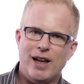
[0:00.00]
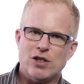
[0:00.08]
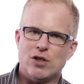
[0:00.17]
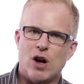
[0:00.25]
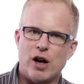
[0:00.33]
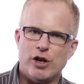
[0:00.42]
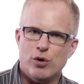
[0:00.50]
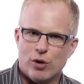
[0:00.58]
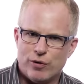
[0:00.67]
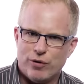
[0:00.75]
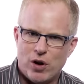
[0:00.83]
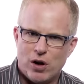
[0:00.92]
It's not
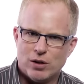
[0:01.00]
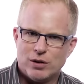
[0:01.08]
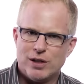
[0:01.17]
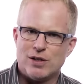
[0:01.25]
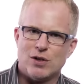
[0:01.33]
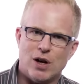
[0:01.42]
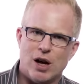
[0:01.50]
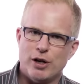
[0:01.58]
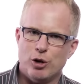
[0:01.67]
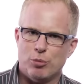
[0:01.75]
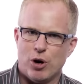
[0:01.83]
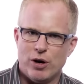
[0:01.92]
your fault. It's
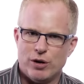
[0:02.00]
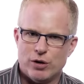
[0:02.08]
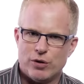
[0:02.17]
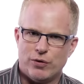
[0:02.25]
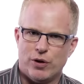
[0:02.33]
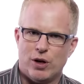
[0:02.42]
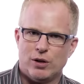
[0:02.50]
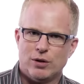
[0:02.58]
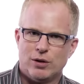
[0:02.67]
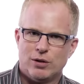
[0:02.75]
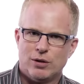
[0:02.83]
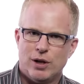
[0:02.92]
not your partner's fault.